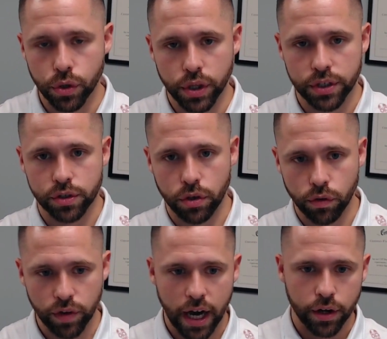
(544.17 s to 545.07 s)
this. So you've
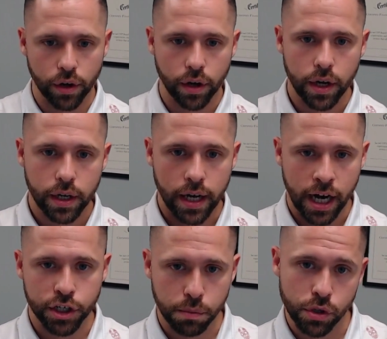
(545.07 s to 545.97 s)
got your
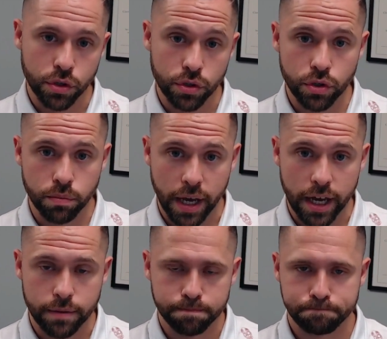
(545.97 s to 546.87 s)
contributions you
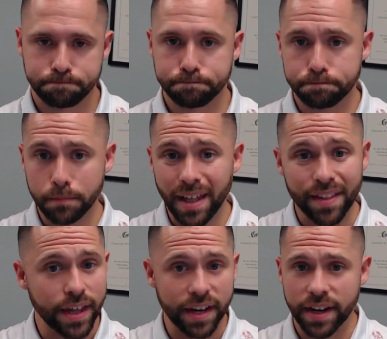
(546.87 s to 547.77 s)
made.
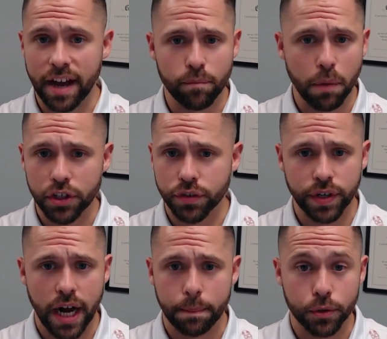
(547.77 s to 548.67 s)
They didn't have much of an
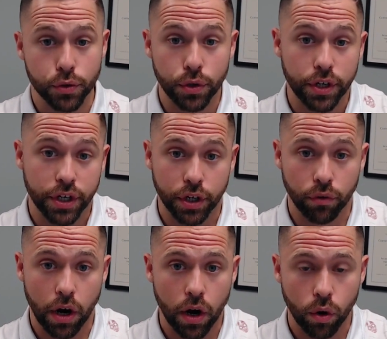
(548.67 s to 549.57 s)
opportunity to
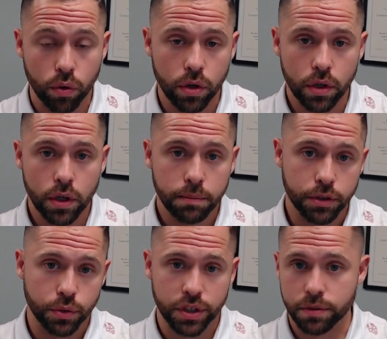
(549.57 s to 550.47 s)
grow
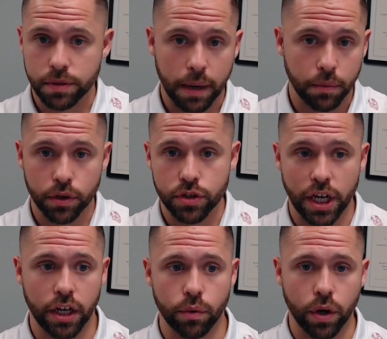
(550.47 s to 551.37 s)
between September and
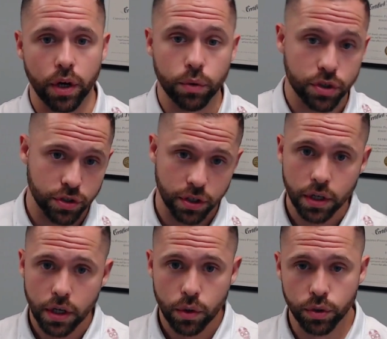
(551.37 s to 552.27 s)
January, which is
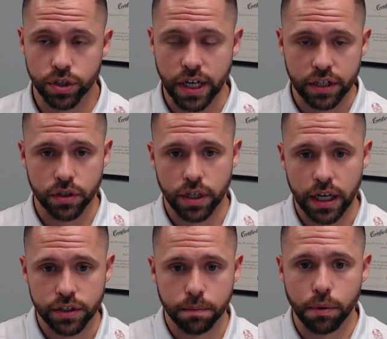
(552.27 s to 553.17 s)
actually a
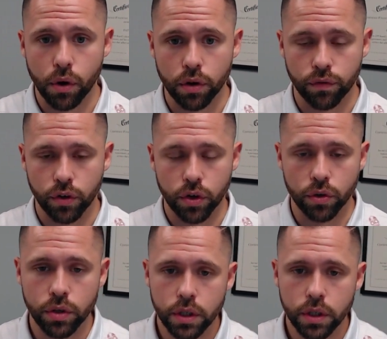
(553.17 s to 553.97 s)
nice component for you.